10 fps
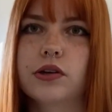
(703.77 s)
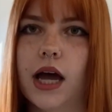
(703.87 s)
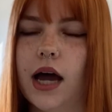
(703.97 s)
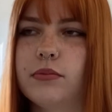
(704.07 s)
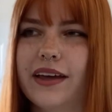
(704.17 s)

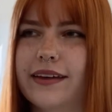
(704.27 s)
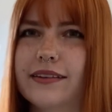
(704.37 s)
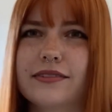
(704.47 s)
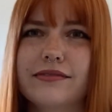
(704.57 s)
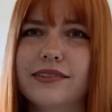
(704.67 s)
I'm like
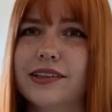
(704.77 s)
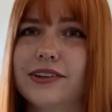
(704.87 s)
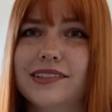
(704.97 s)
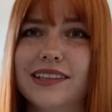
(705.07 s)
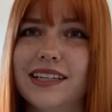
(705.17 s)

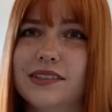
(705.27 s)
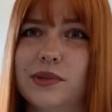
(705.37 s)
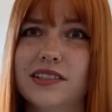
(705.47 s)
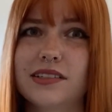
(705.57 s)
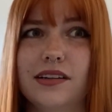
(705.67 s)
learning things
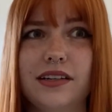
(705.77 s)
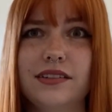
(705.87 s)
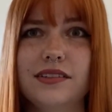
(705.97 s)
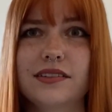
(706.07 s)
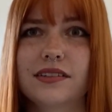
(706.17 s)
about
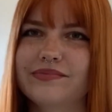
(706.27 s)
science.